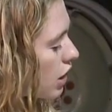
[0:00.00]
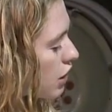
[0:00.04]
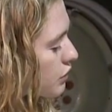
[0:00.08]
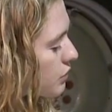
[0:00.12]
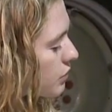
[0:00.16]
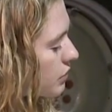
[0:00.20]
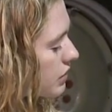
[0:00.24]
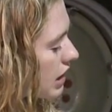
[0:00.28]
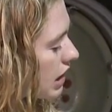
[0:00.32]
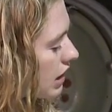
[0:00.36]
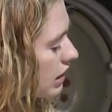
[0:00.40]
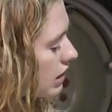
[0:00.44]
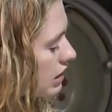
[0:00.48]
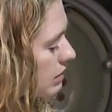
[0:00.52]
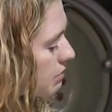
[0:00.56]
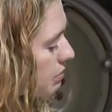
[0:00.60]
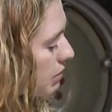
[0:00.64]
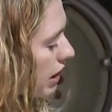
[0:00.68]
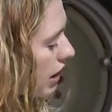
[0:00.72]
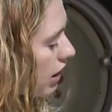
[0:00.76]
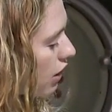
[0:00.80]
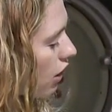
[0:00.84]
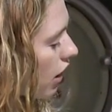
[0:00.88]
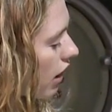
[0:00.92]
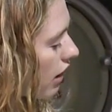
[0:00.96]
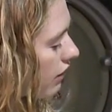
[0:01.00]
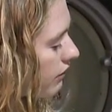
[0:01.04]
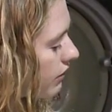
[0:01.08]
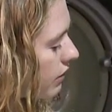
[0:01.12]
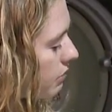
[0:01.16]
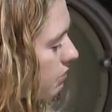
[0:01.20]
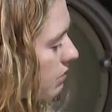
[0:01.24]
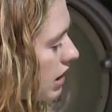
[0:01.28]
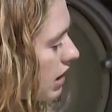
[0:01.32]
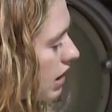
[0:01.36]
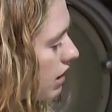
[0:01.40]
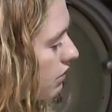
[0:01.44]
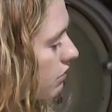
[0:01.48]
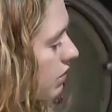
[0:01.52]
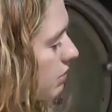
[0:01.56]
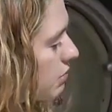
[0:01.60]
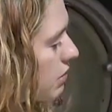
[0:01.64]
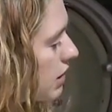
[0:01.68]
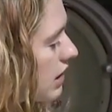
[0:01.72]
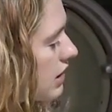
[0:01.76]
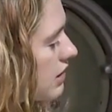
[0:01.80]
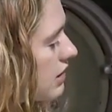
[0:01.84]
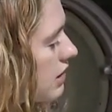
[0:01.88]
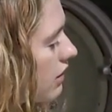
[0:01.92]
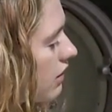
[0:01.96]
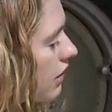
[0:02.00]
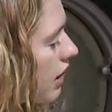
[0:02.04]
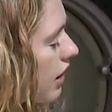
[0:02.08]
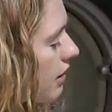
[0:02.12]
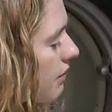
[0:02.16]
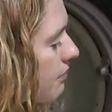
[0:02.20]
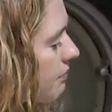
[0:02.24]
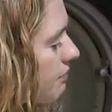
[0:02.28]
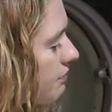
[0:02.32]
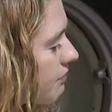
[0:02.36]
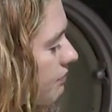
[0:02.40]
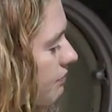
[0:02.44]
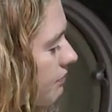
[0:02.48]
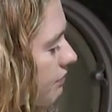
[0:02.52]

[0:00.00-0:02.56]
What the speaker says: So we'll take this plate off and begin replacing that.